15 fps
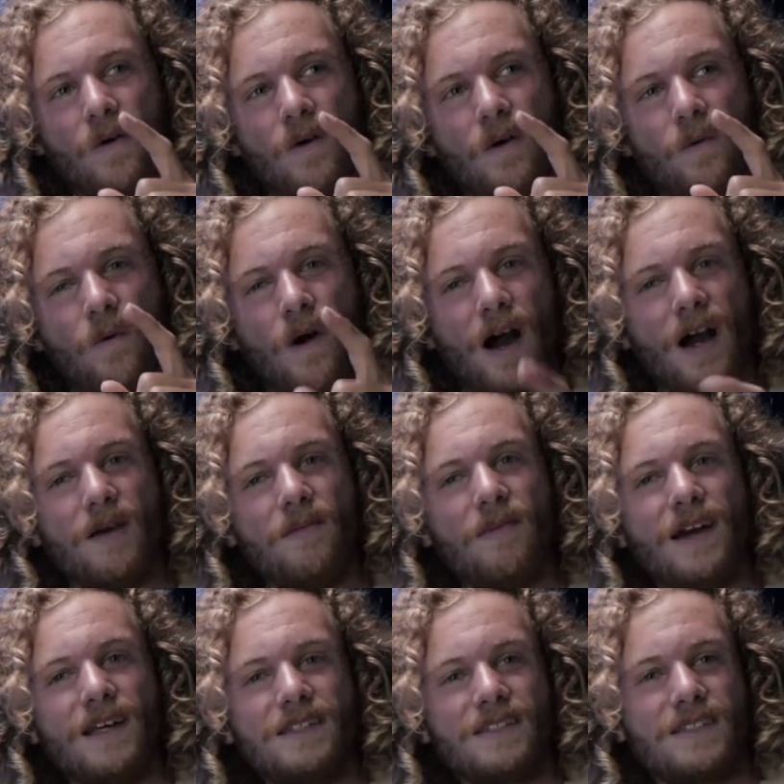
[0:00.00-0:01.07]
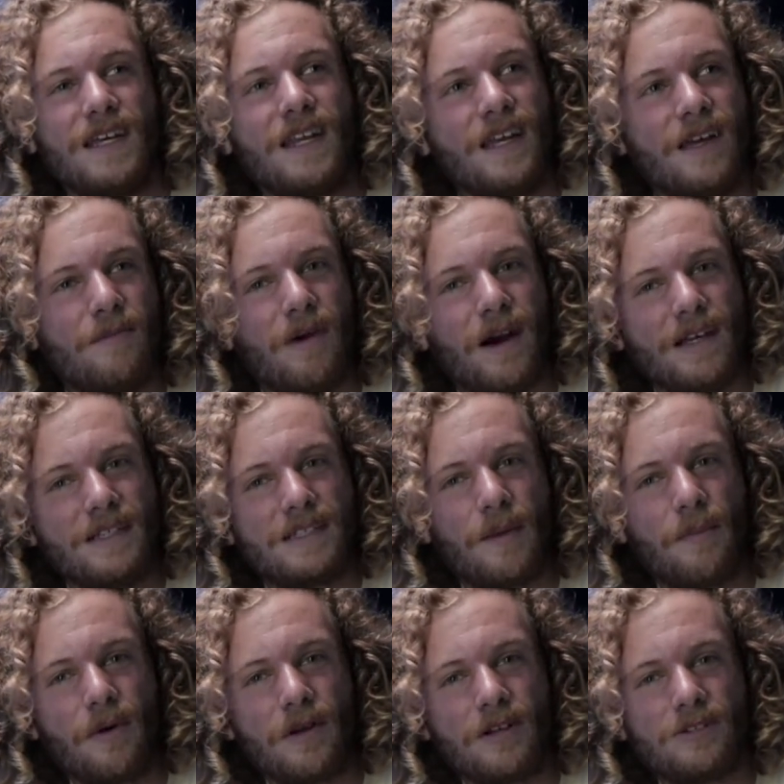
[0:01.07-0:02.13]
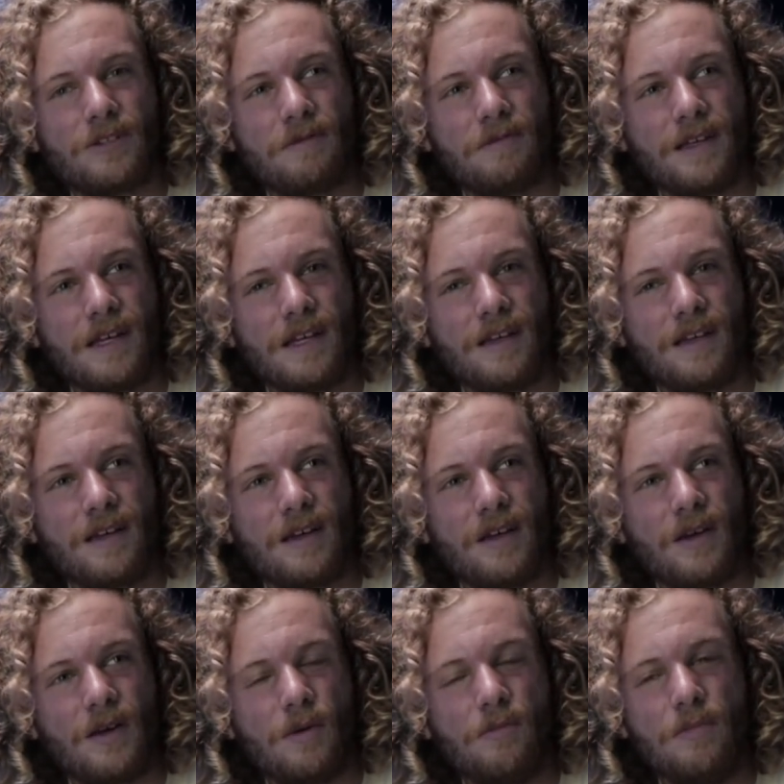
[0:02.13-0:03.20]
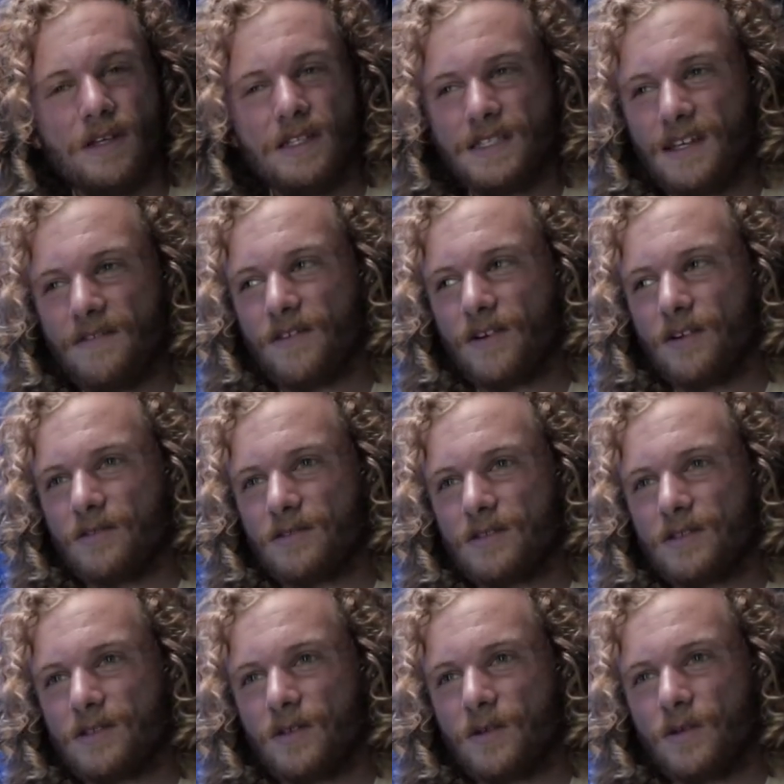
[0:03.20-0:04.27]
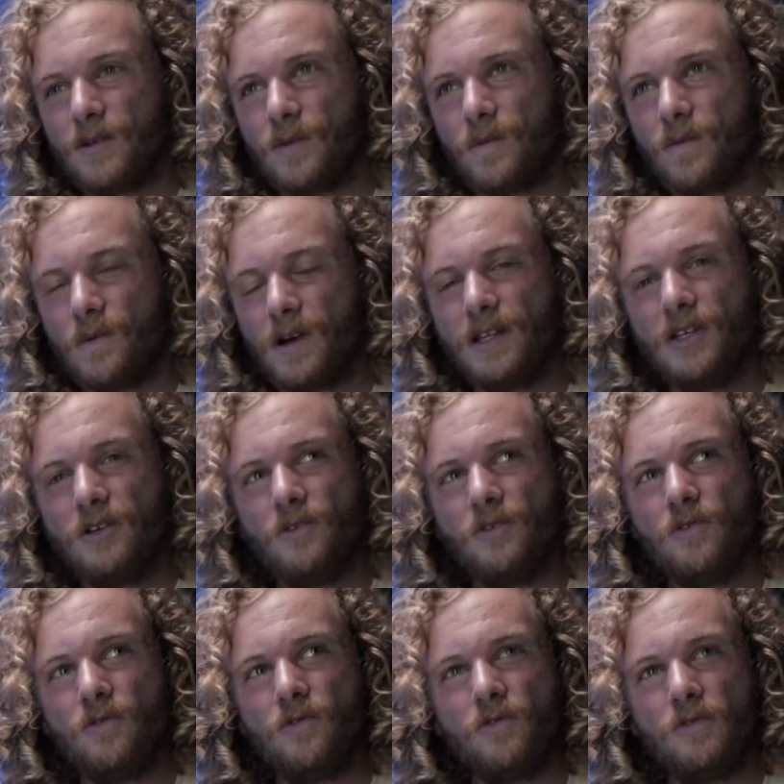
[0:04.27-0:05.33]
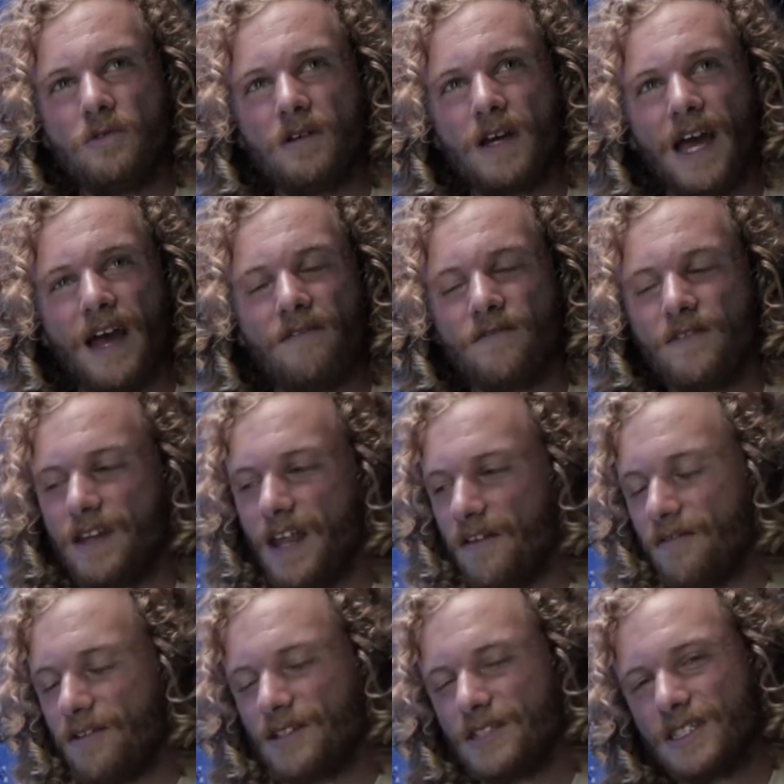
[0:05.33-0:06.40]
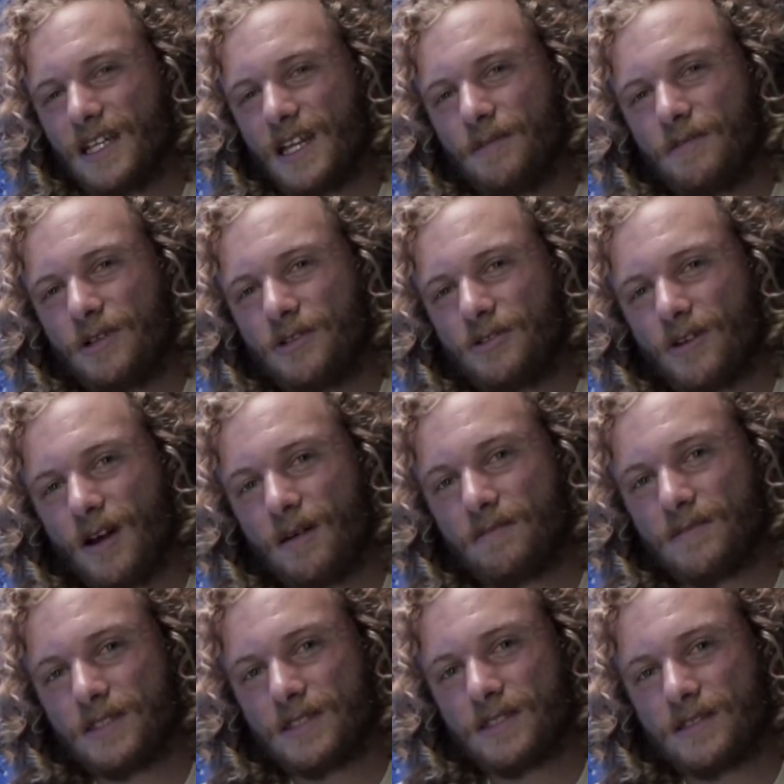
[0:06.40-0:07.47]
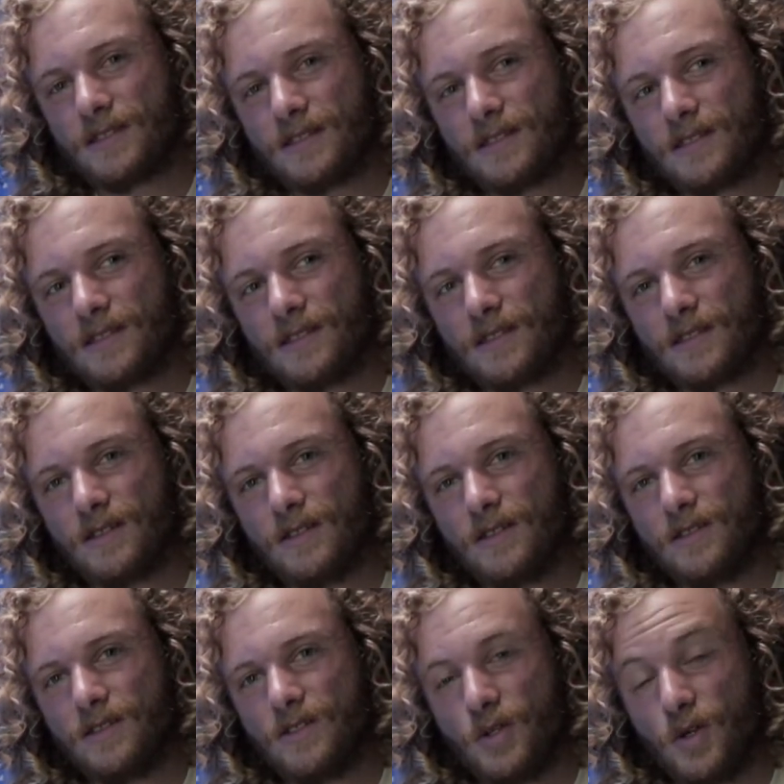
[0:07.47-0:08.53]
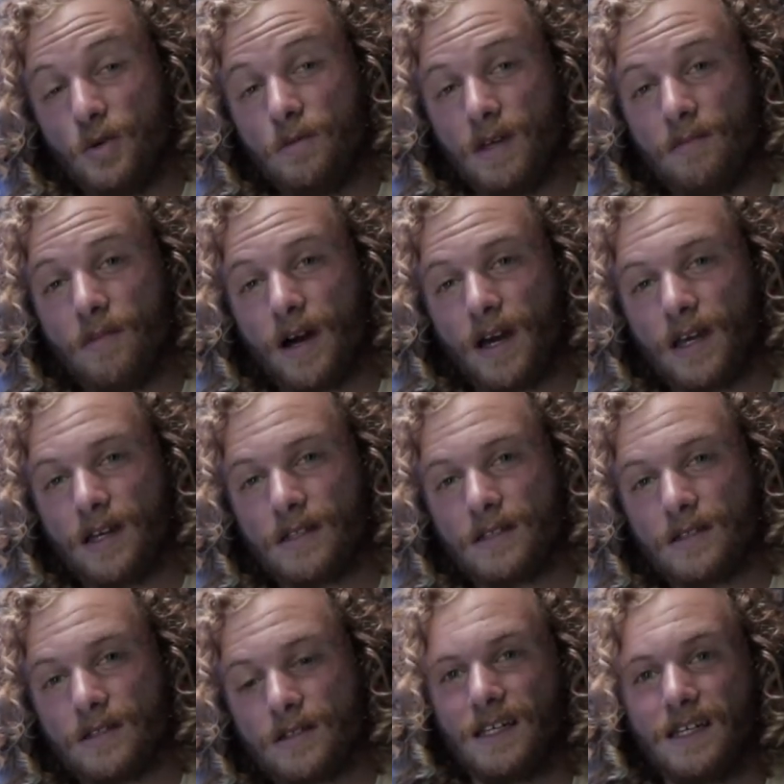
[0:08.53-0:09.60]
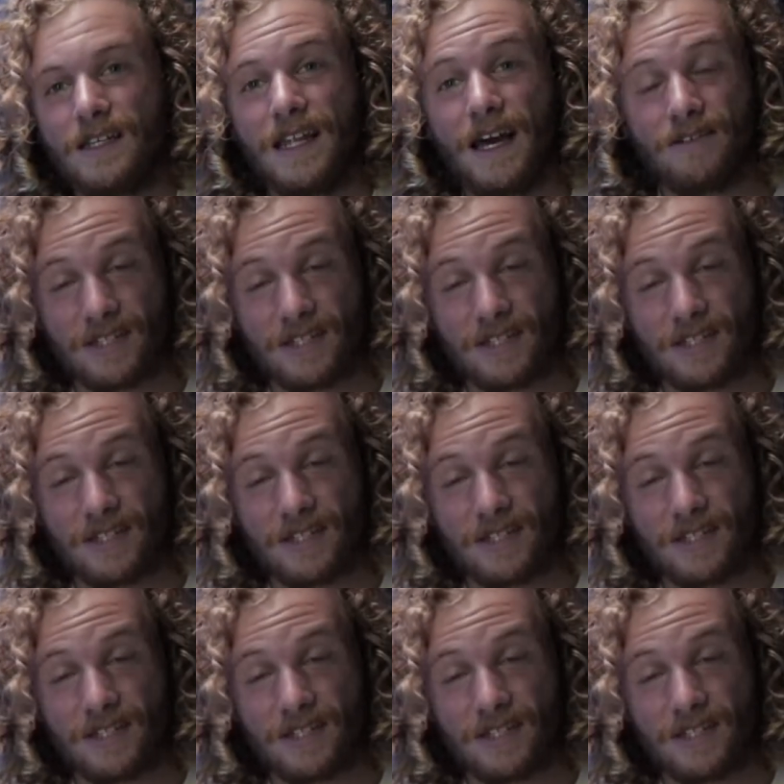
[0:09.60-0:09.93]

why might setting mics up on a drum kit be difficult when you have never set up your drums to be mic'd. Now